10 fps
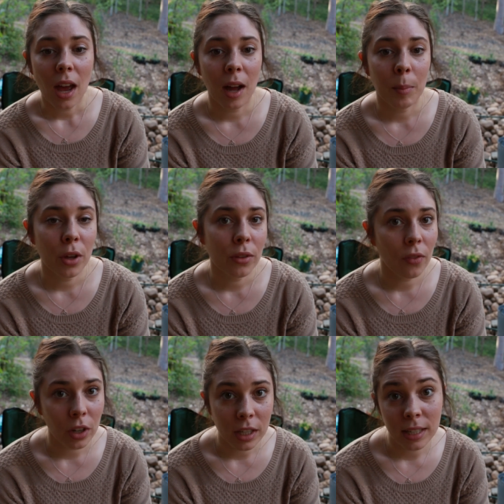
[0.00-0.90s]
uh, both
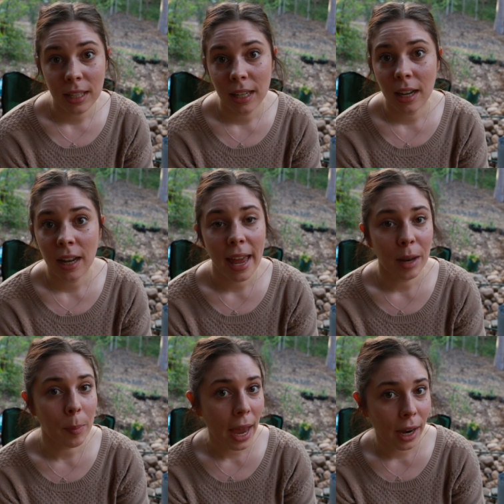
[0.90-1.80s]
volunteer
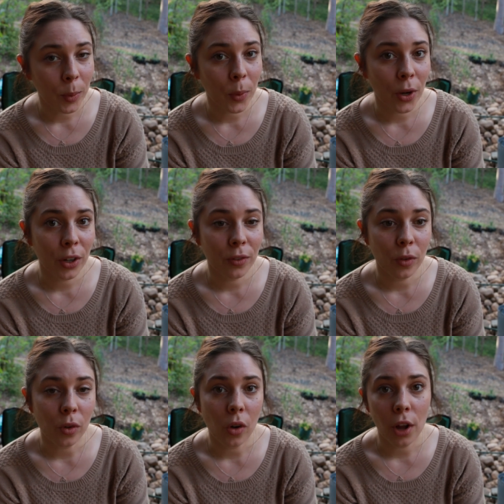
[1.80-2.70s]
and paid work
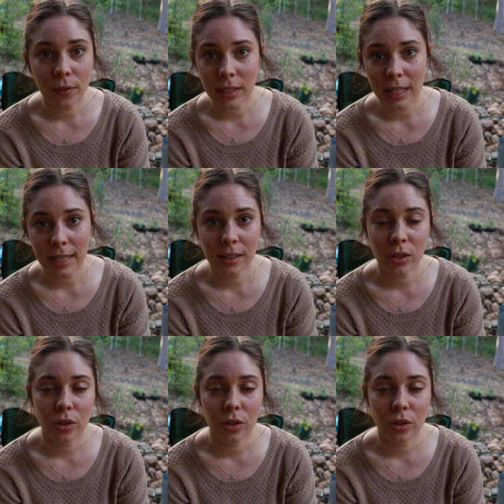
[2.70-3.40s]
for overseas